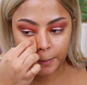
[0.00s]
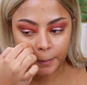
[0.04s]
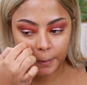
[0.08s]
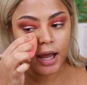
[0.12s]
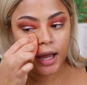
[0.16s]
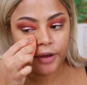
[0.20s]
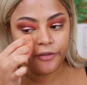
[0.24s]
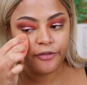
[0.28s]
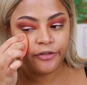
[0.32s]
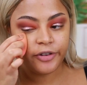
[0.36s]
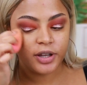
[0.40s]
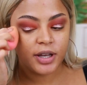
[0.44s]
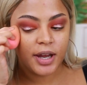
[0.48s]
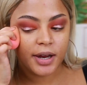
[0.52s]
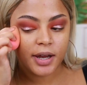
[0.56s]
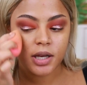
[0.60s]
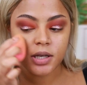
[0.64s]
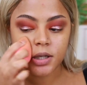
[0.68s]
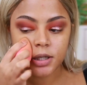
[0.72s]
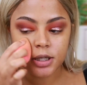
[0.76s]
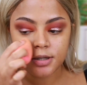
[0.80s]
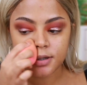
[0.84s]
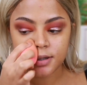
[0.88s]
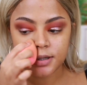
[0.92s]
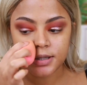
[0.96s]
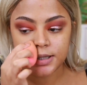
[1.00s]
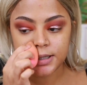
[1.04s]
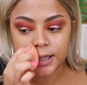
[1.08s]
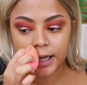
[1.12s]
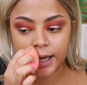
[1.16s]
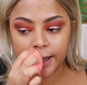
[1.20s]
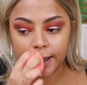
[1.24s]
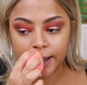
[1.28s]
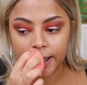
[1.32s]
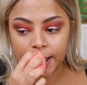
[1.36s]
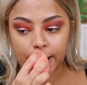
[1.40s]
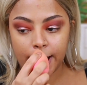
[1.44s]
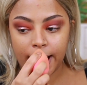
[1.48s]
I feel like it doesn't
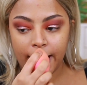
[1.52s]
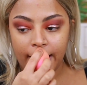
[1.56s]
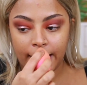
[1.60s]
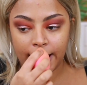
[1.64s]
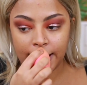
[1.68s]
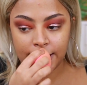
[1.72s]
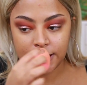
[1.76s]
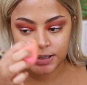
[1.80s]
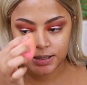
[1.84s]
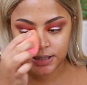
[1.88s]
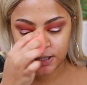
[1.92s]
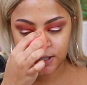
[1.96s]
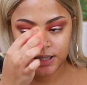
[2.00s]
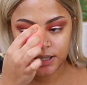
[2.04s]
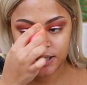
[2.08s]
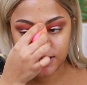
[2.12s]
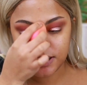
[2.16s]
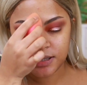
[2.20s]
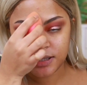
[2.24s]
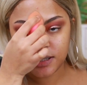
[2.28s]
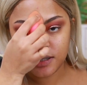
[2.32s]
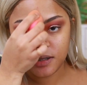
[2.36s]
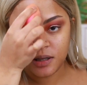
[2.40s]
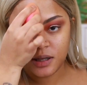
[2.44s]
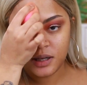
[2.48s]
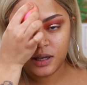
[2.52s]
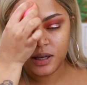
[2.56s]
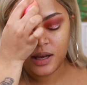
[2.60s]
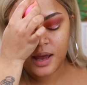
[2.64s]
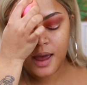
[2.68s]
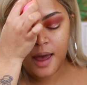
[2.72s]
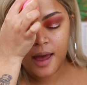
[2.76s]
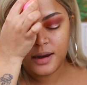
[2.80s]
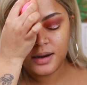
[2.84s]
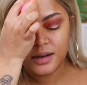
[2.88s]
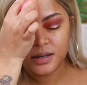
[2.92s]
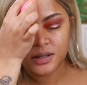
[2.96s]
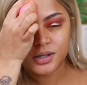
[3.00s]
tear as easily,
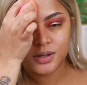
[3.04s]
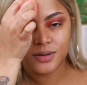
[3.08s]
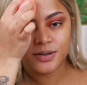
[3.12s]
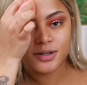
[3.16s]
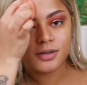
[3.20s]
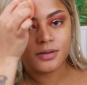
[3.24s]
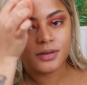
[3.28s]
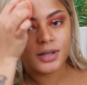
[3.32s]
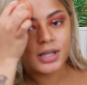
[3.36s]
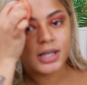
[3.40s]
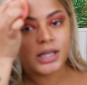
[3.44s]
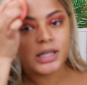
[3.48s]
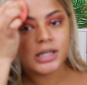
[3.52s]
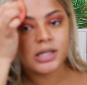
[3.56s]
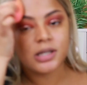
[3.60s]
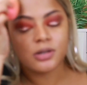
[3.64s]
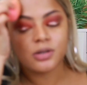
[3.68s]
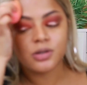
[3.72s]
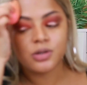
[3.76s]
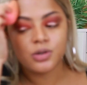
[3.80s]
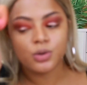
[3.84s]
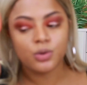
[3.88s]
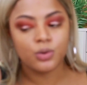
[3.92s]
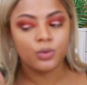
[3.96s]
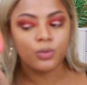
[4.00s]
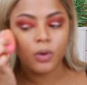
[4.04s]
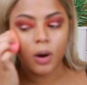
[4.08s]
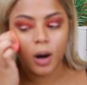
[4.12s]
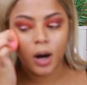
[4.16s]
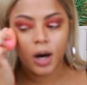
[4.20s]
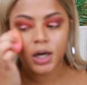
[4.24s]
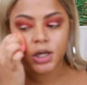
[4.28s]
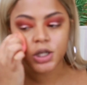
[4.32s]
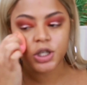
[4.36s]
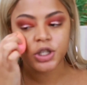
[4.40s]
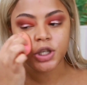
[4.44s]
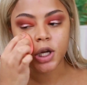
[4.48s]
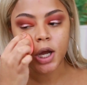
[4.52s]
and it's also easier to
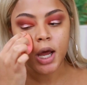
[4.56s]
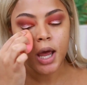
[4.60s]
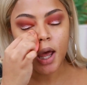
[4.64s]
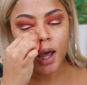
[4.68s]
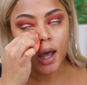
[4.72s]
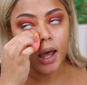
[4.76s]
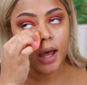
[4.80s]
wash.